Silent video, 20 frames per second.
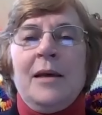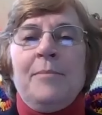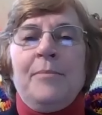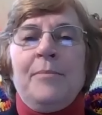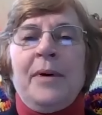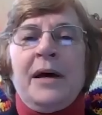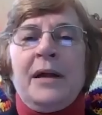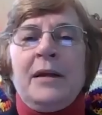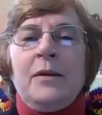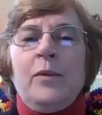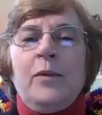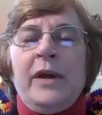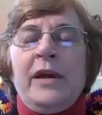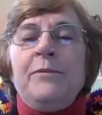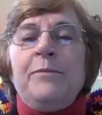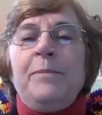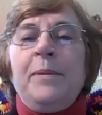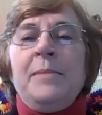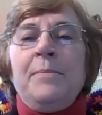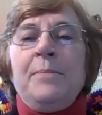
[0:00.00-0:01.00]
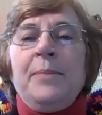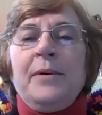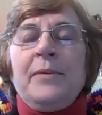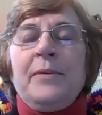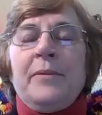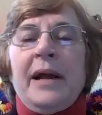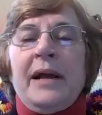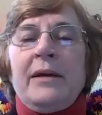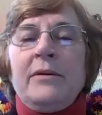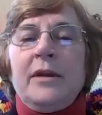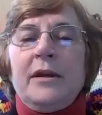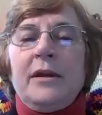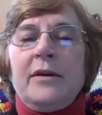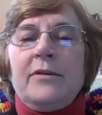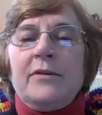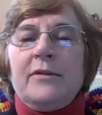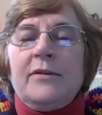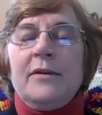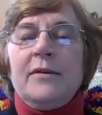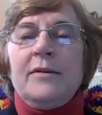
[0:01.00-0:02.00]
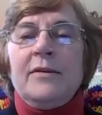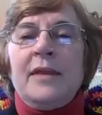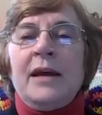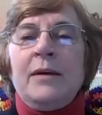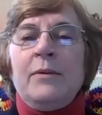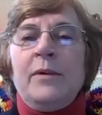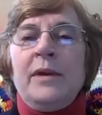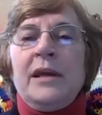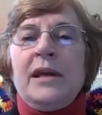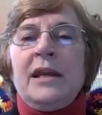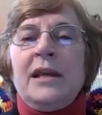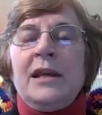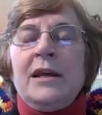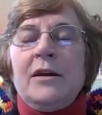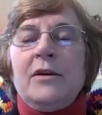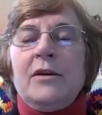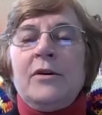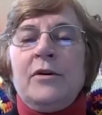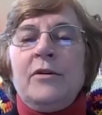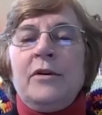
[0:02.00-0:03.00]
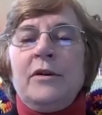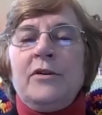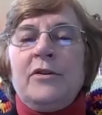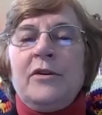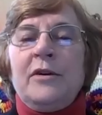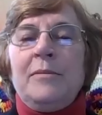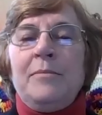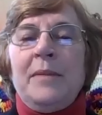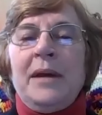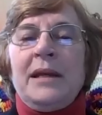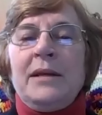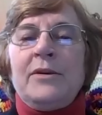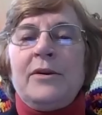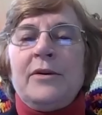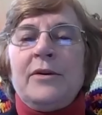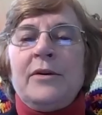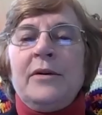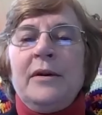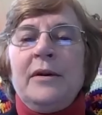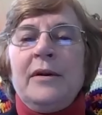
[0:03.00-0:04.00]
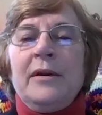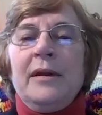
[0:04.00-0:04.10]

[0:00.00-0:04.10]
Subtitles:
but we have people around us that we can encourage and mentor,